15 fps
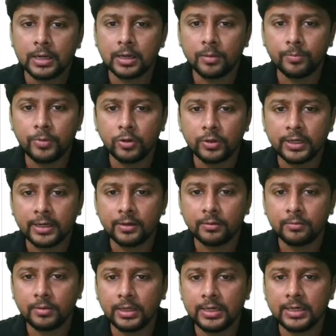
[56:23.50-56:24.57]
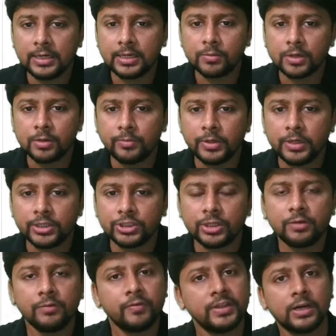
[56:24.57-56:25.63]
Computed income
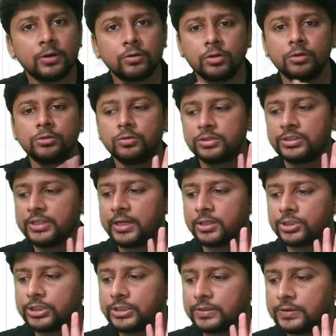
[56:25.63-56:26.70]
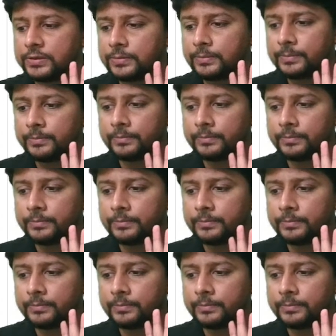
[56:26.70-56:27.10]
computation without all those deductions,